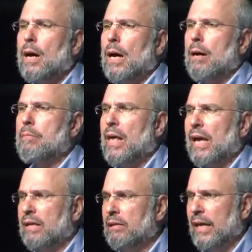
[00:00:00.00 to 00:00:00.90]
And
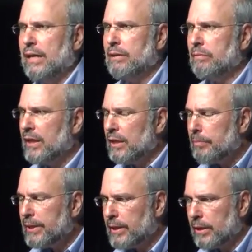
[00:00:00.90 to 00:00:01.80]

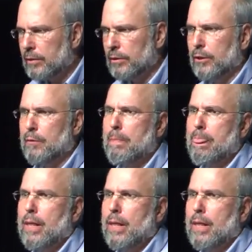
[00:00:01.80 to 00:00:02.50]
in particular,